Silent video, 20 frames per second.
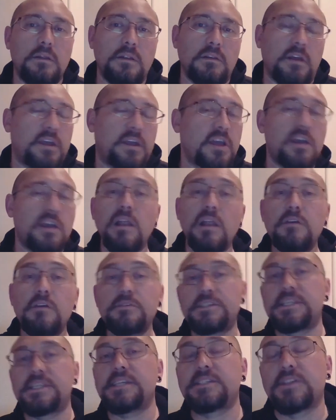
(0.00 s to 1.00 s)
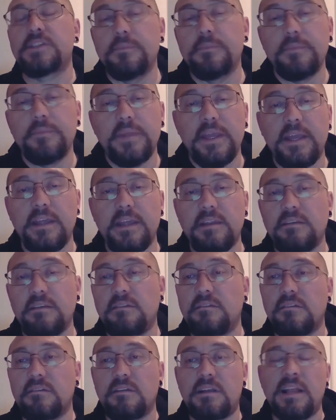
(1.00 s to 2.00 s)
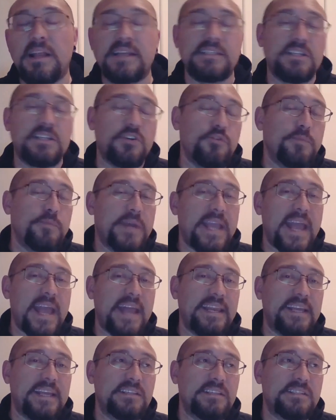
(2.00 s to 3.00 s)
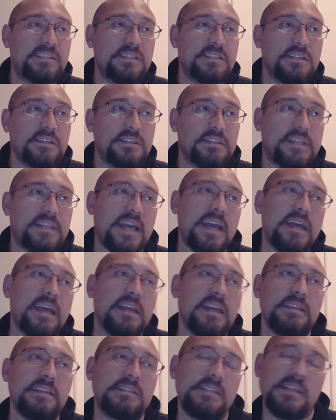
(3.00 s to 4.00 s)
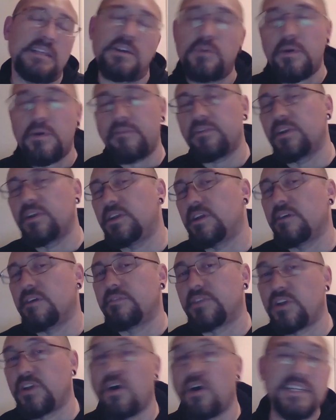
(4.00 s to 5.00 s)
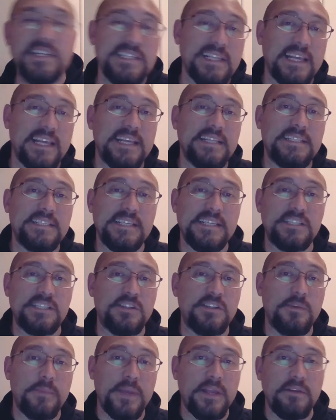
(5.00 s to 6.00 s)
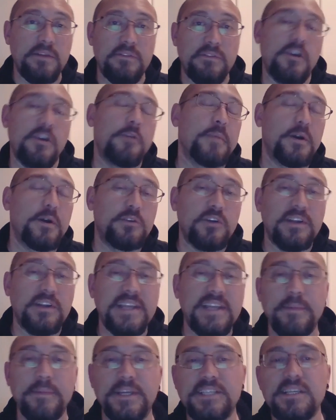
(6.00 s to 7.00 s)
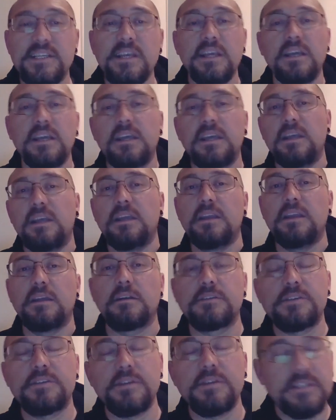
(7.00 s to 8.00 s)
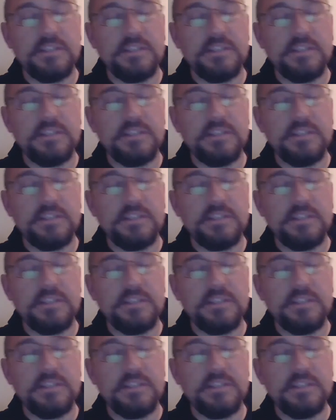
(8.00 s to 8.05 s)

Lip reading: like a closed system in classical mechanics, that is the equivalent of an isolated system in thermodynamics. You know, so